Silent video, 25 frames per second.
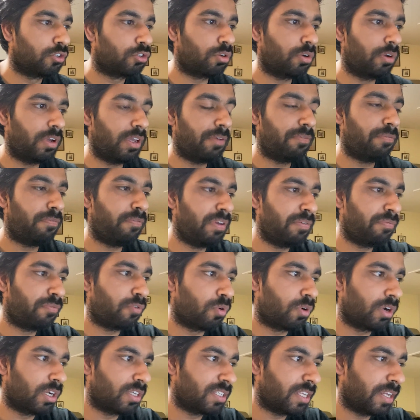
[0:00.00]
So if we
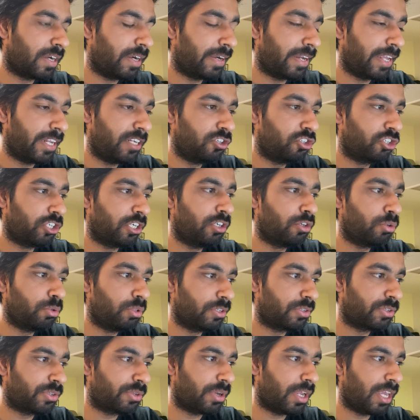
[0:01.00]
focus our attention to
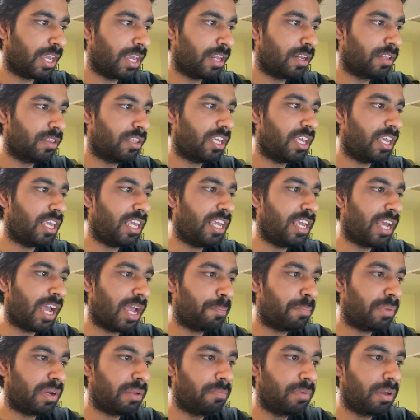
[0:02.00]
the screen, the
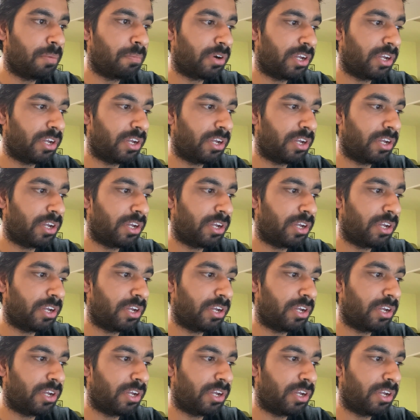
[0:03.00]
EI premium